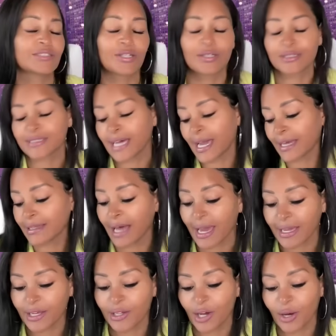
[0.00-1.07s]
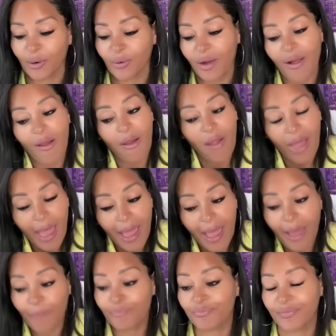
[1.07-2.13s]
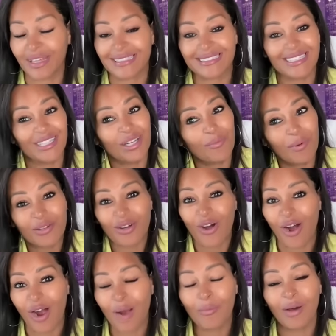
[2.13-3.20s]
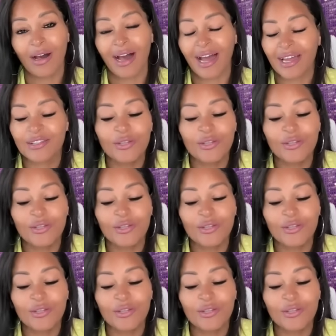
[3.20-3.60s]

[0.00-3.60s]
gonna say, like, you know, it's a little bit of karma.